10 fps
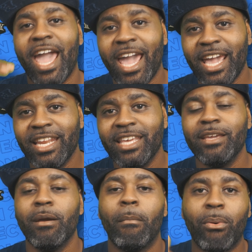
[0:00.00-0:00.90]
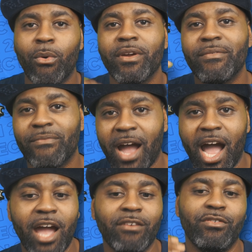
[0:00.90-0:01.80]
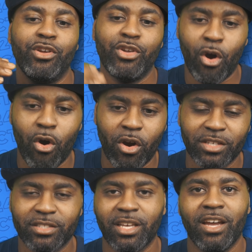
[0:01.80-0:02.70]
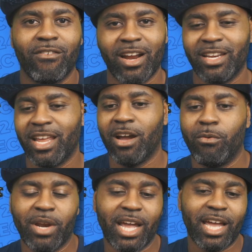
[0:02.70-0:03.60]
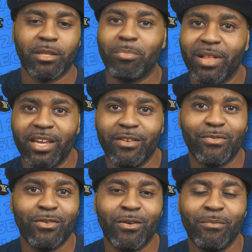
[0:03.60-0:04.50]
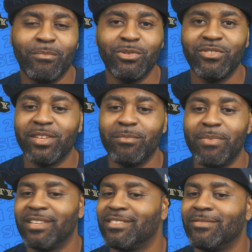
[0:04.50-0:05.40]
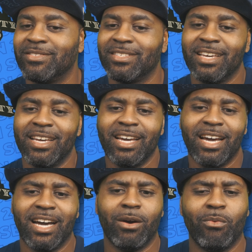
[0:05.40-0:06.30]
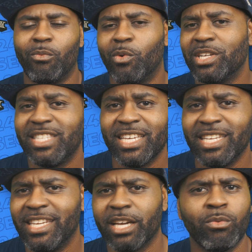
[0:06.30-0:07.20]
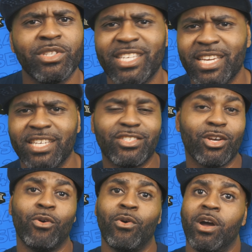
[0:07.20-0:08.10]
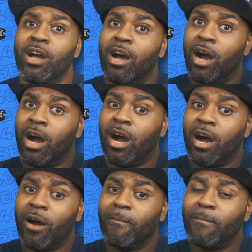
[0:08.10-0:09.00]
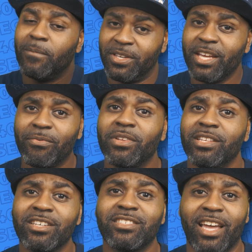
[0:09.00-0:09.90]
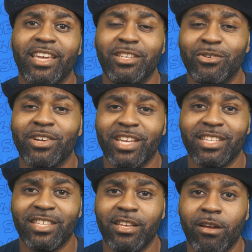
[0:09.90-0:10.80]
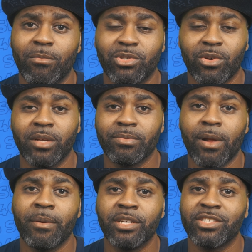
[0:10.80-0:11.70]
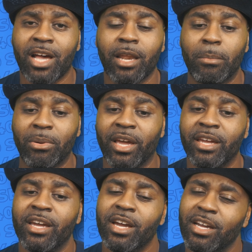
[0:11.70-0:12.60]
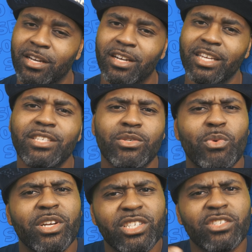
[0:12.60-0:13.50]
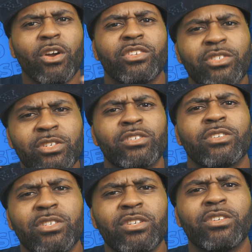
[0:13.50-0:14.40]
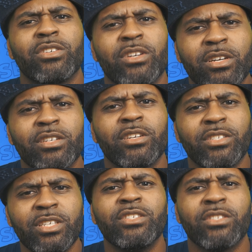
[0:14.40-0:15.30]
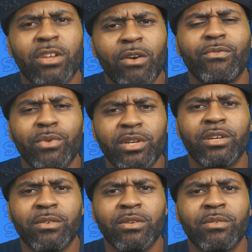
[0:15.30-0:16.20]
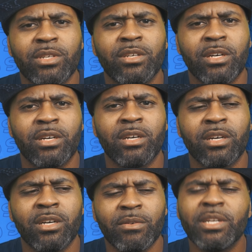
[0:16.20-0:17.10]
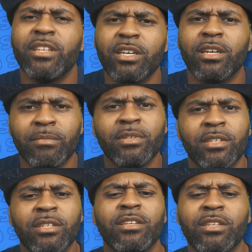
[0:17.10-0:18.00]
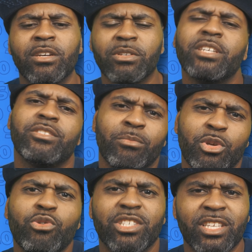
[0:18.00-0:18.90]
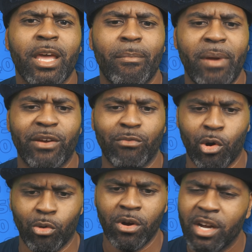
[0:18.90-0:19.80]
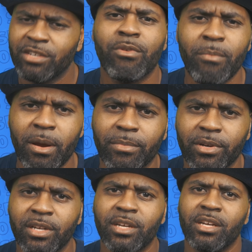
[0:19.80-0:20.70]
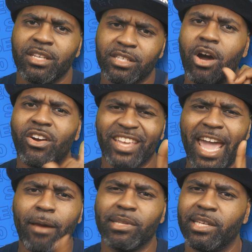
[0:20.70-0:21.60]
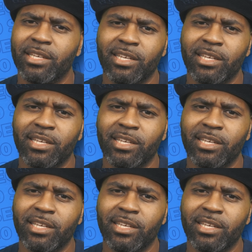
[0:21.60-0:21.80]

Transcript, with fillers: 80.5 yards. Right now, when I got the play from Music City Bets, it was uh, 110, negative 110. So uh, definitely looks like he's going to hit that number. So that's probably a solid play. Uh, easy win to start your, your your your, season off with a with a uh, with a dub. You know, get some units in that bankroll. Because remember, it's called gambling,